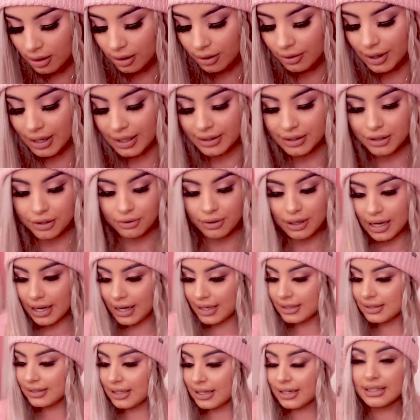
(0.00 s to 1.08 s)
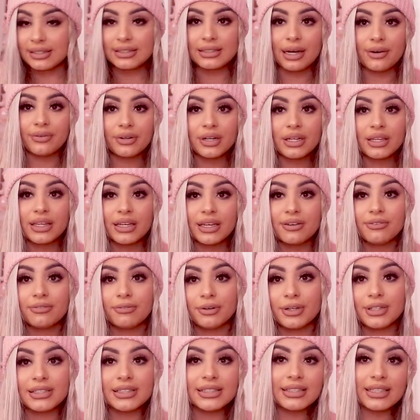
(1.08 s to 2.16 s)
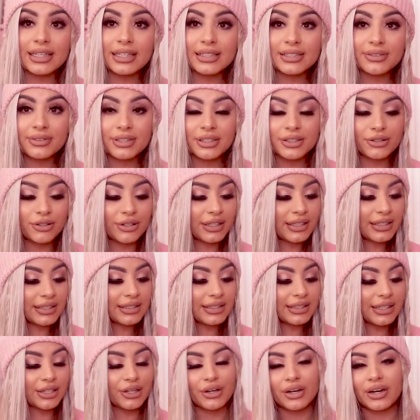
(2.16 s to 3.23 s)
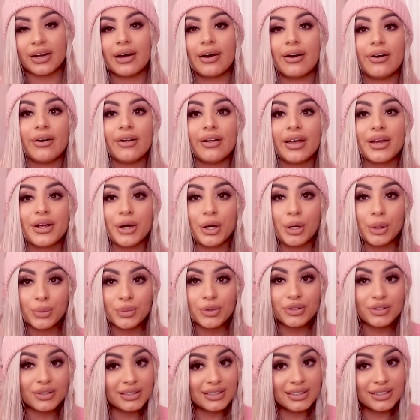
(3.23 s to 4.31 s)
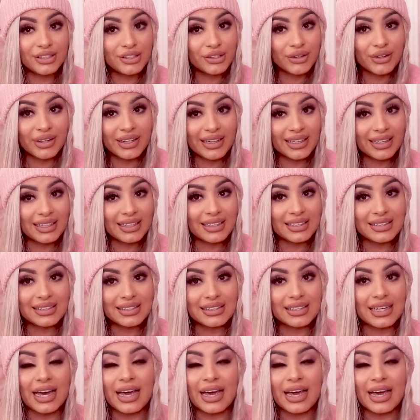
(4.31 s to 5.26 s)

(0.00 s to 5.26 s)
Alright you guys, that is everything for today's Victoria's Secret haul. I hope you enjoyed it.